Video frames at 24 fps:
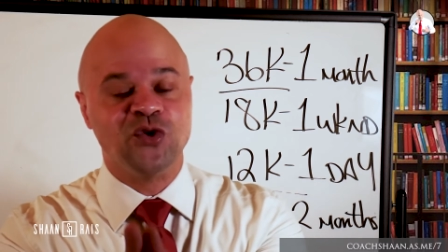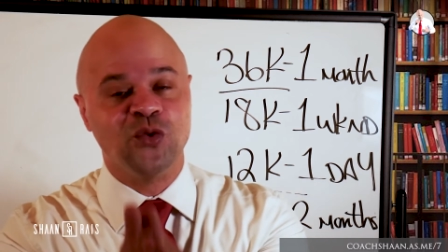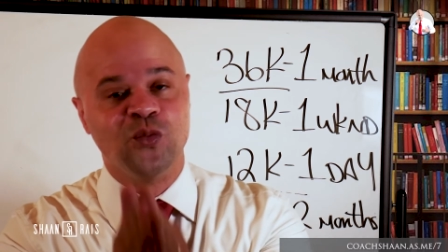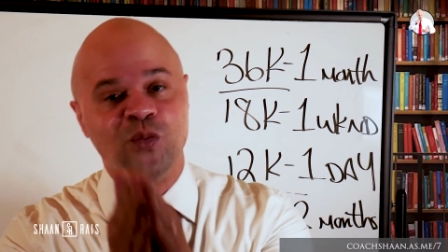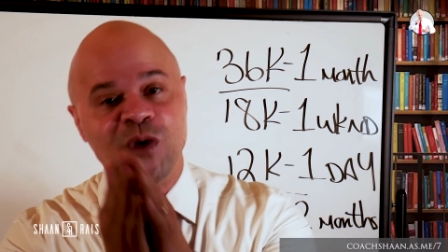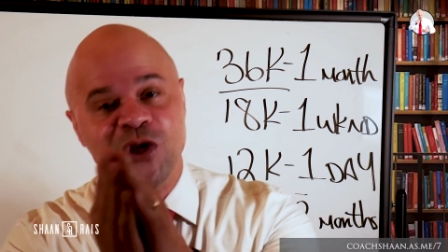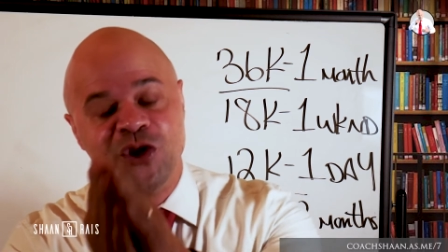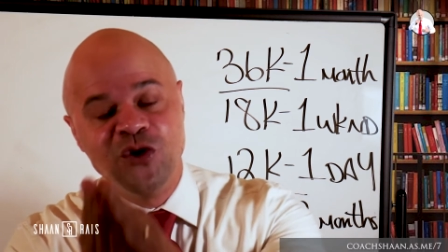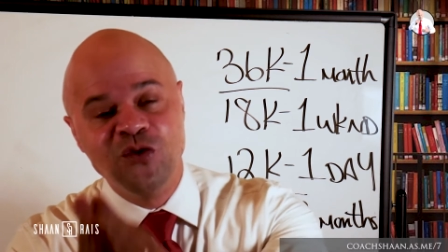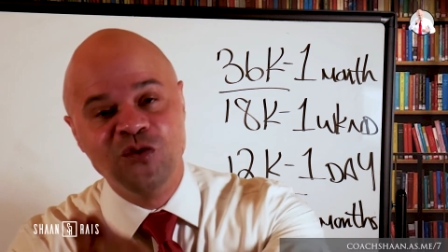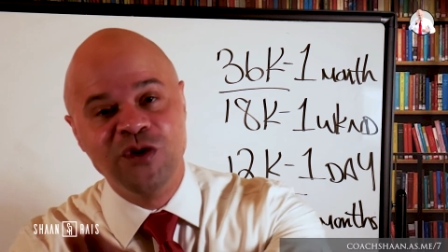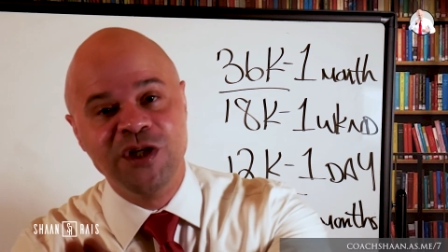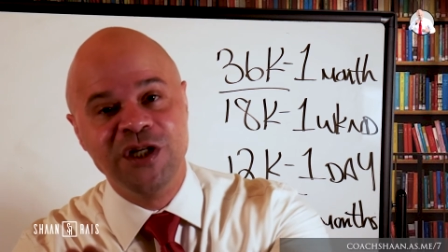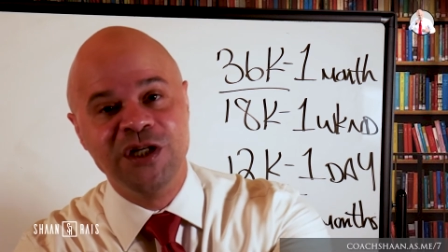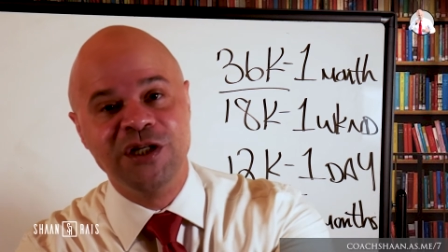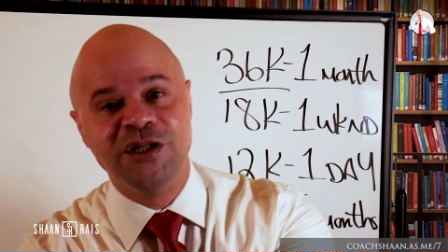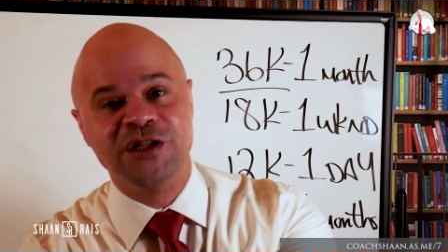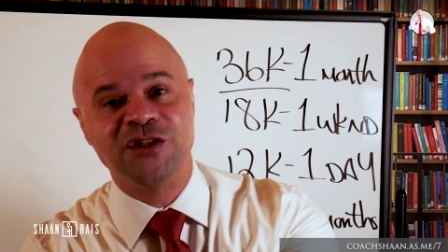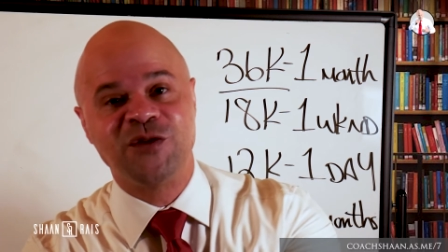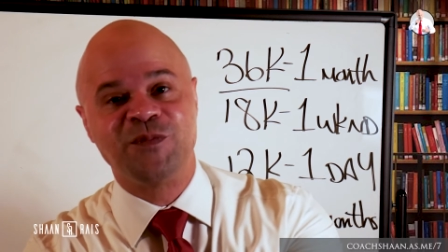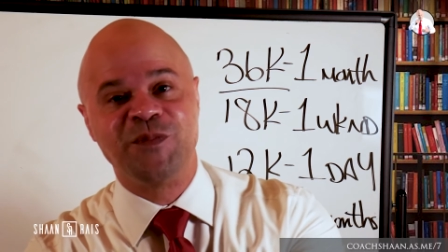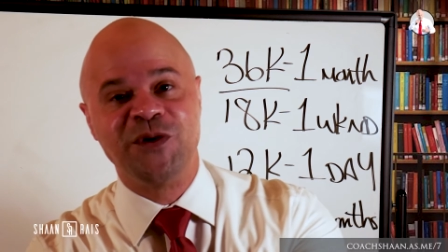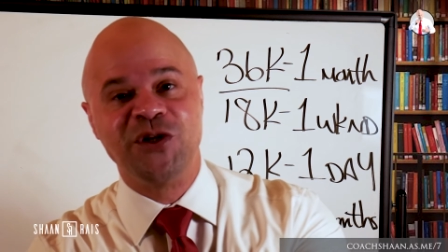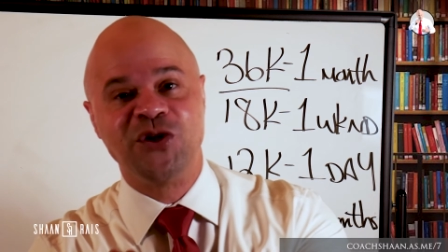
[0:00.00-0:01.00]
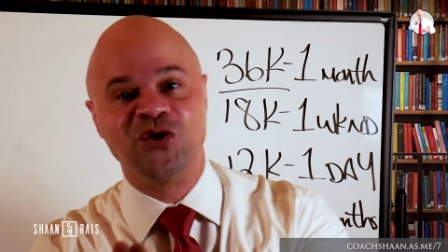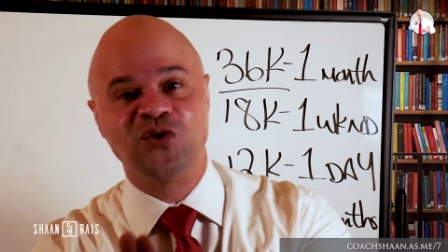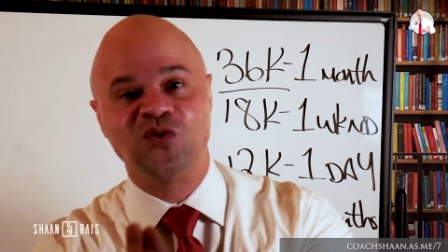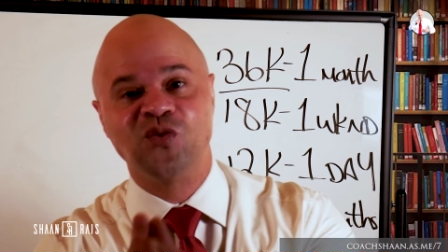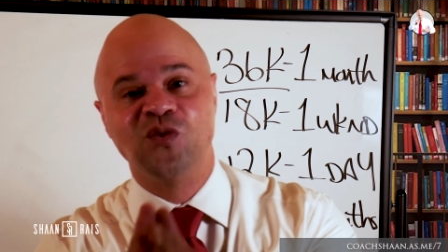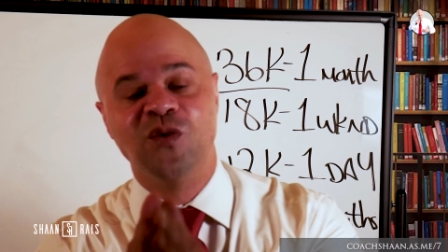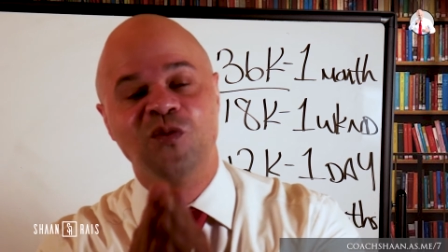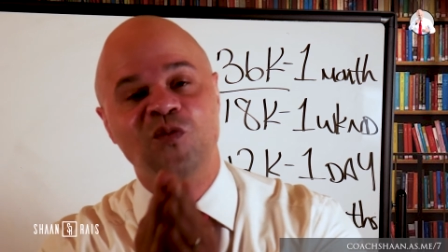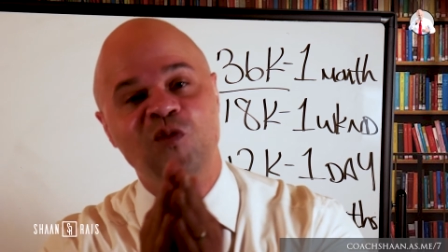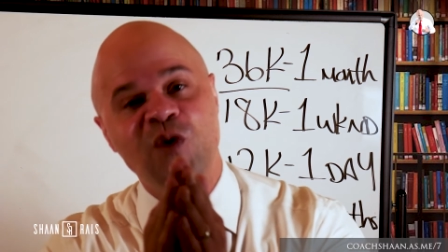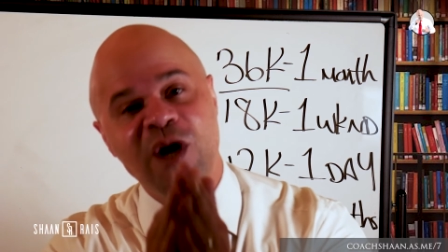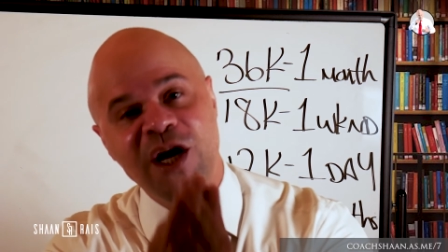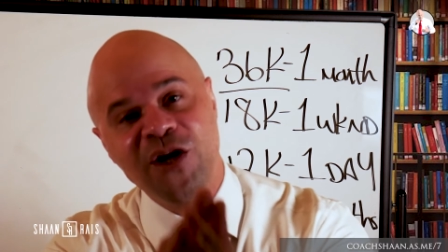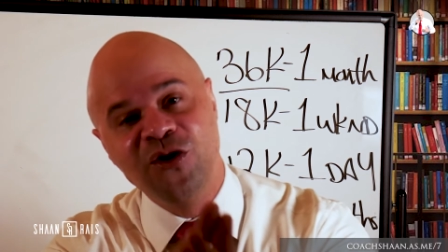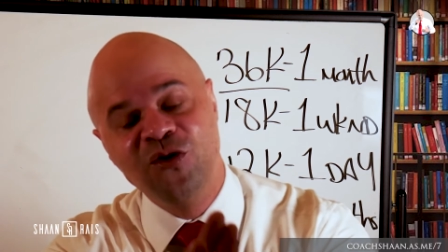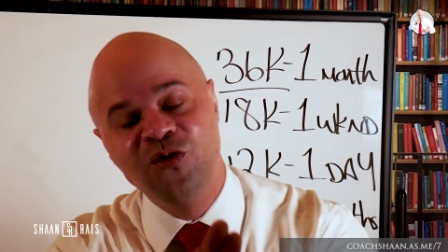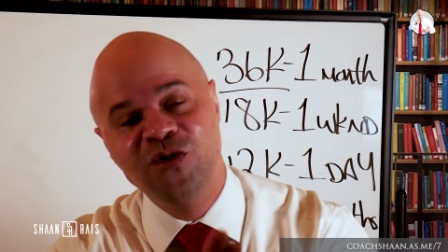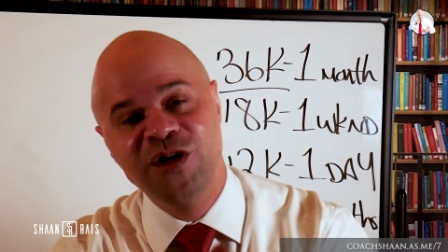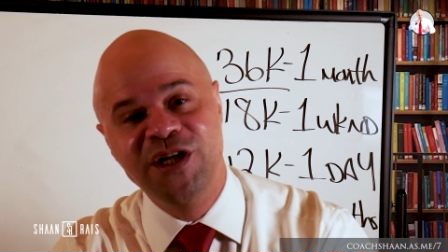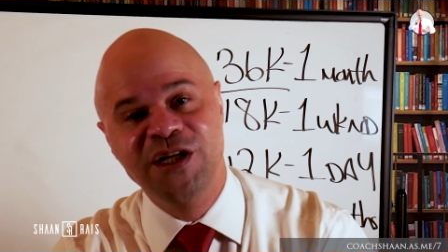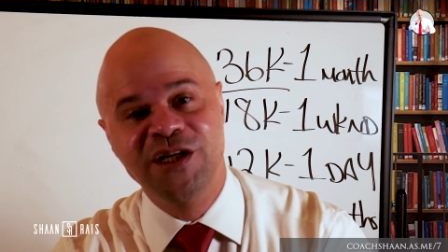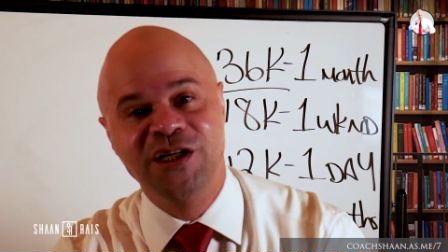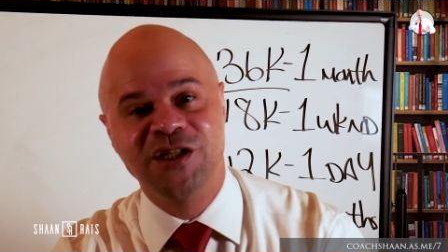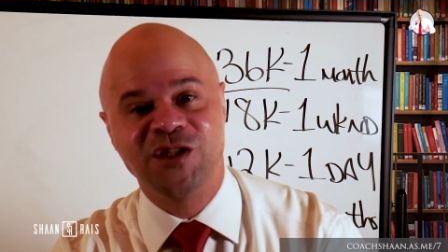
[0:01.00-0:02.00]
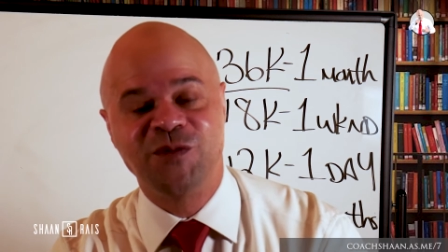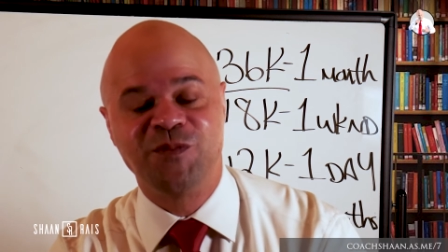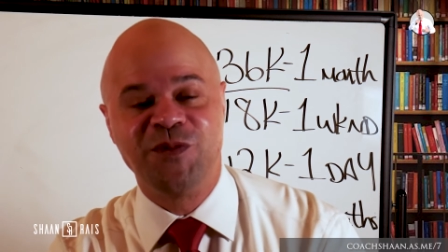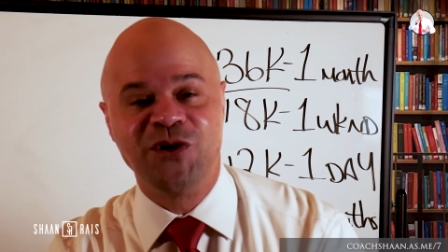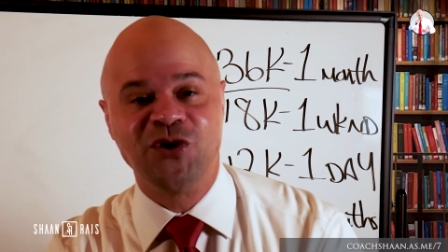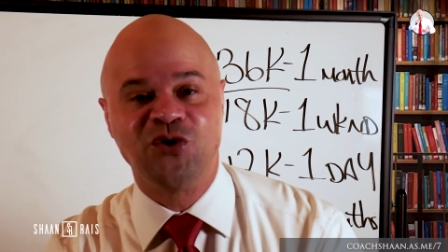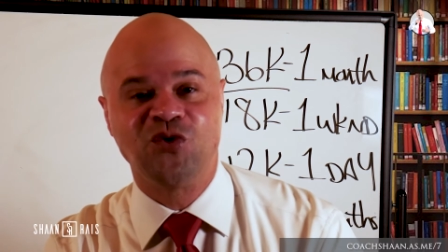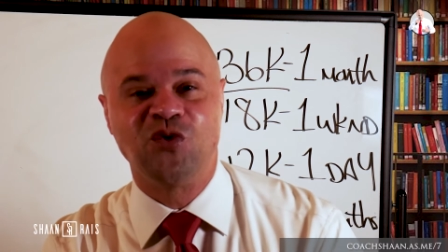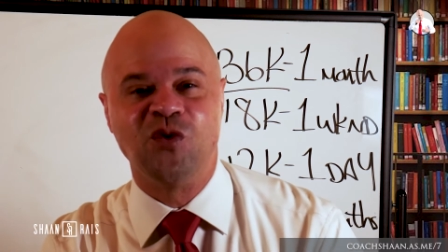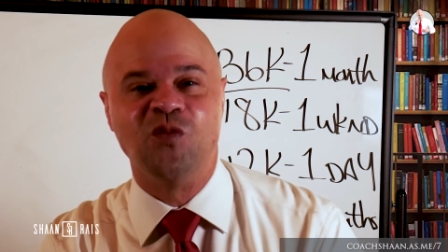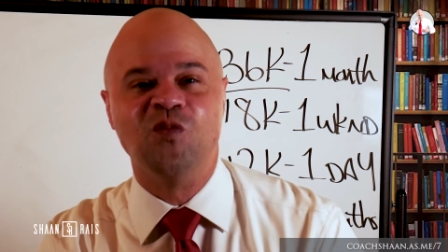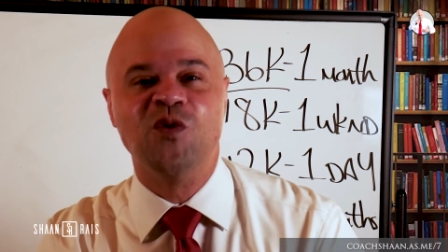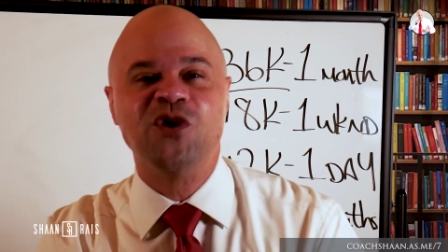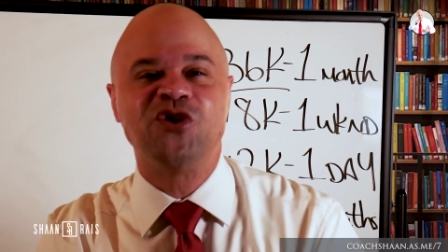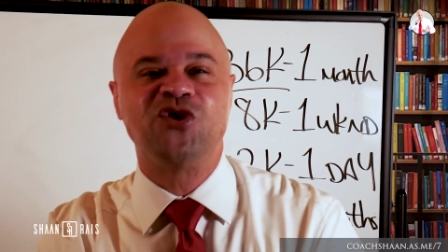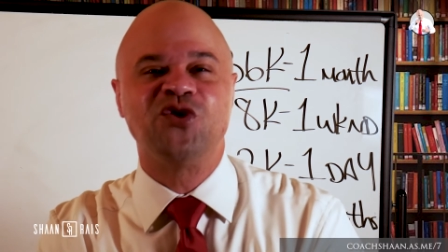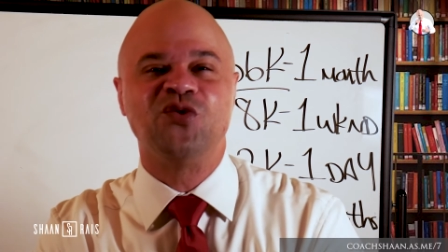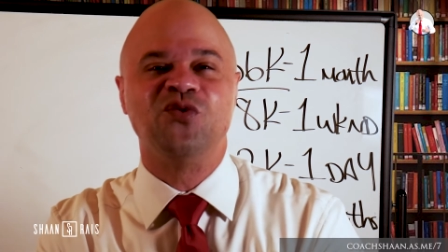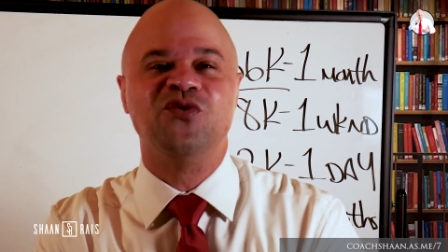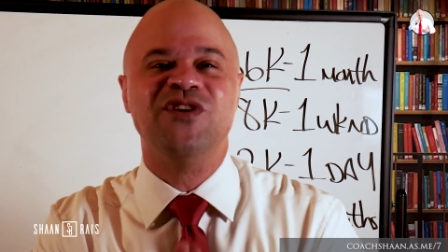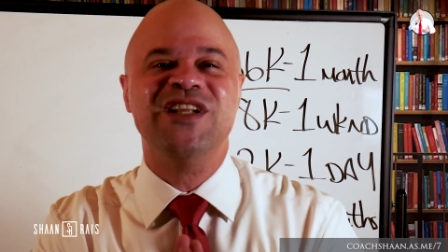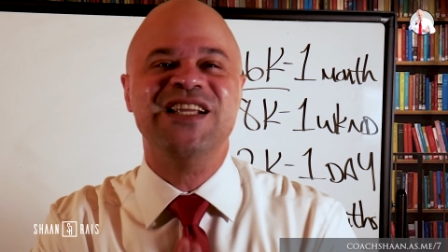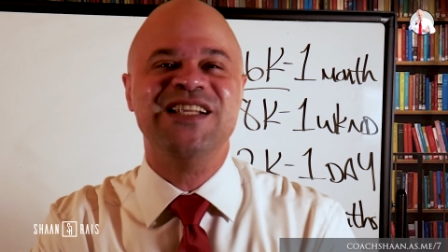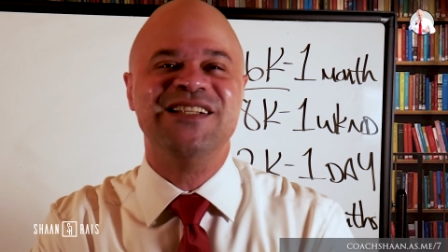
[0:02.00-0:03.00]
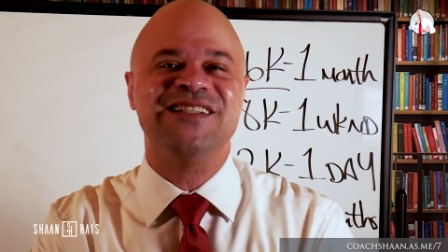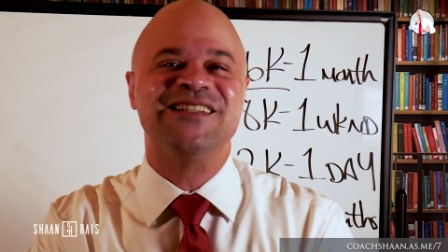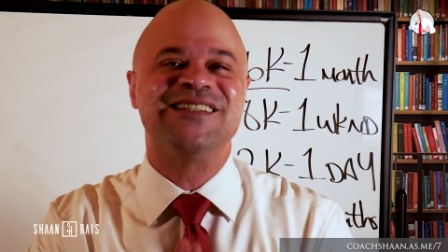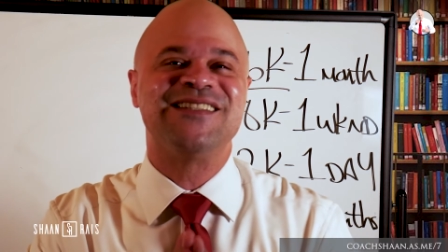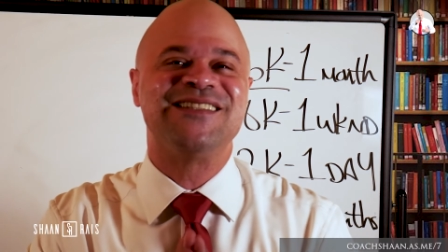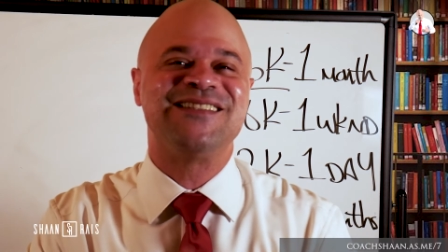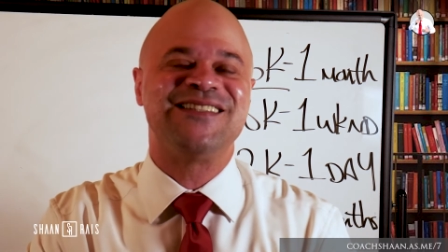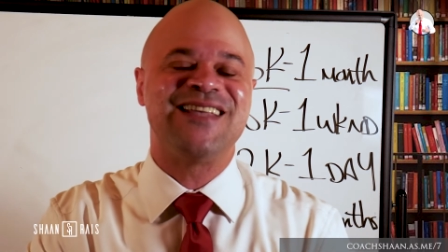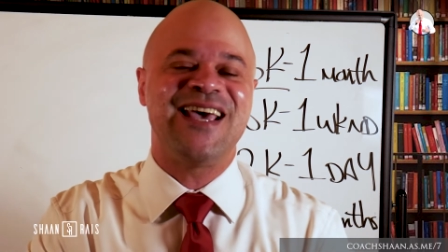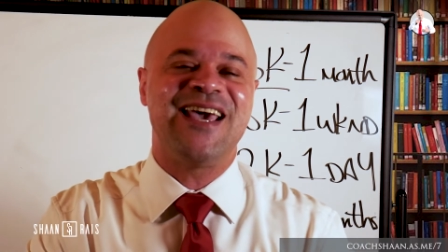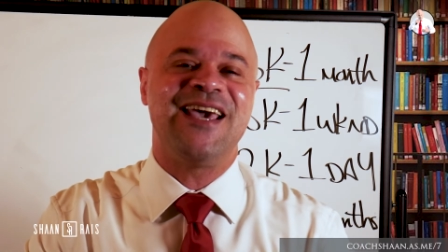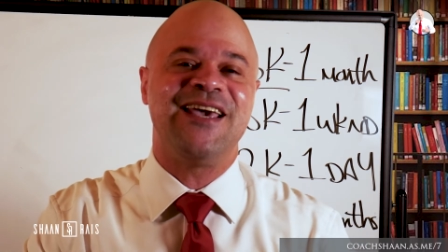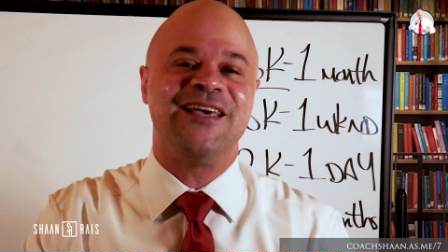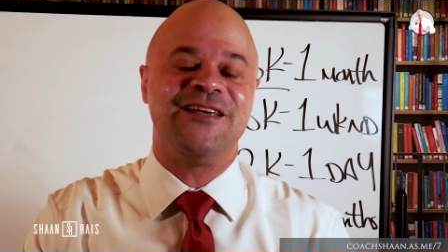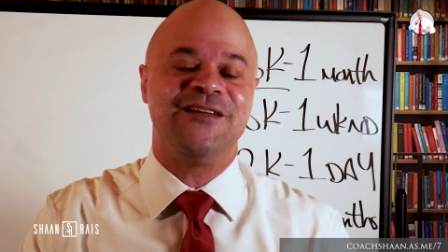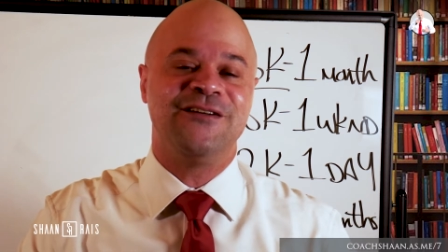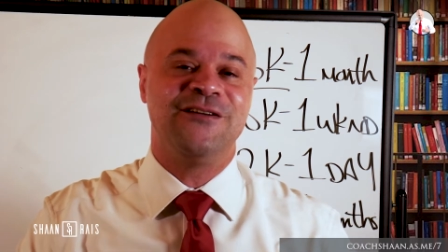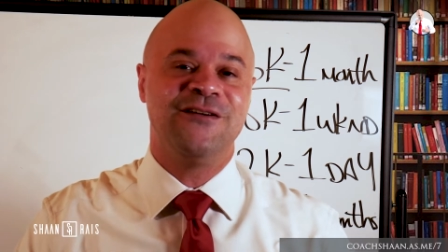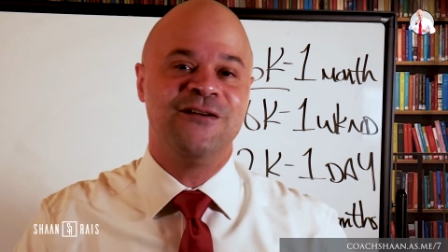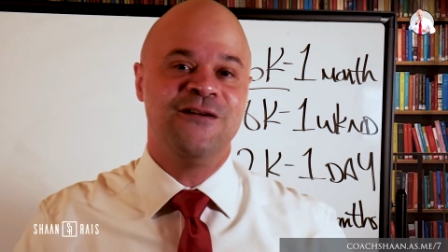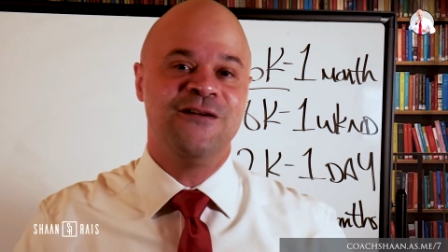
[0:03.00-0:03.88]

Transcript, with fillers: when you need to speak to them, where you need to speak to them, what you need to say,